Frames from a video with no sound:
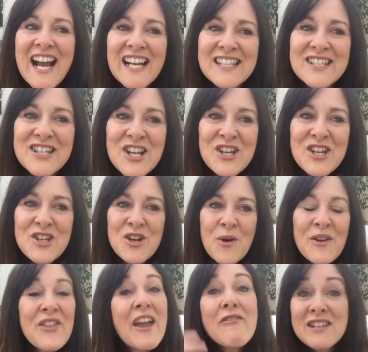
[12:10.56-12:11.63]
And,
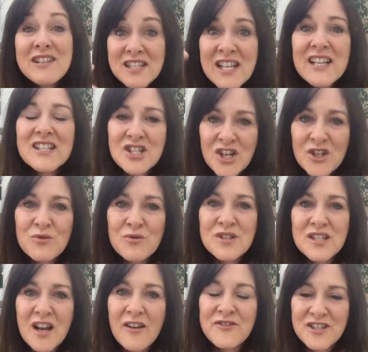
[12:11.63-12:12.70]
and there is the external
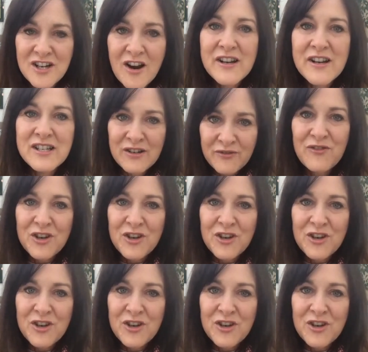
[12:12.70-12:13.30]
stuff to kind of,